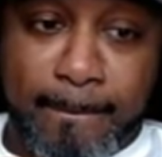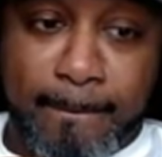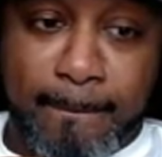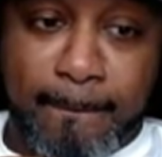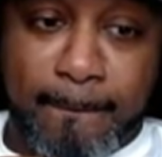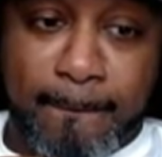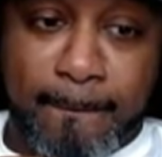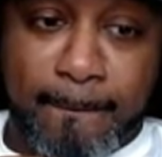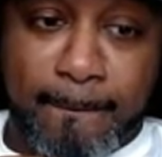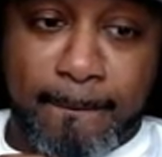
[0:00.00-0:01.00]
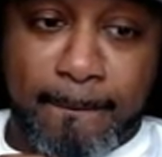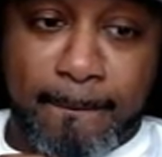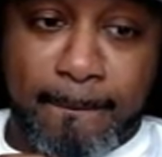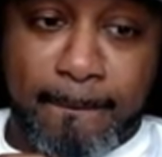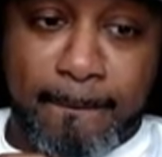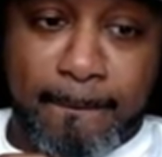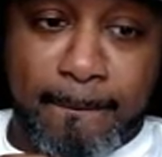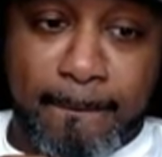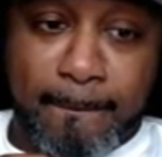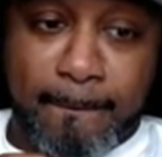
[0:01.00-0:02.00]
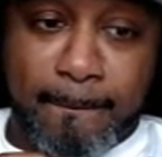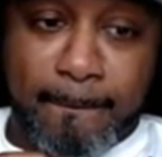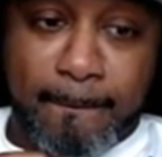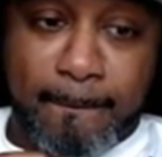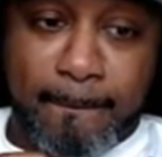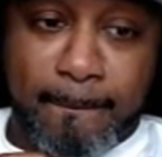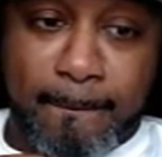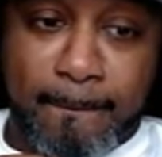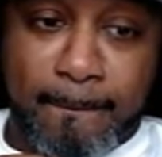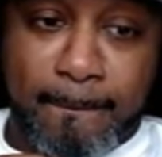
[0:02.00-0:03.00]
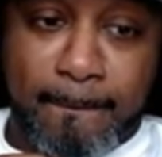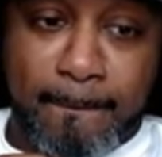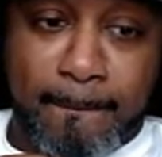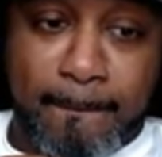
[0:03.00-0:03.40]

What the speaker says: (not speaking)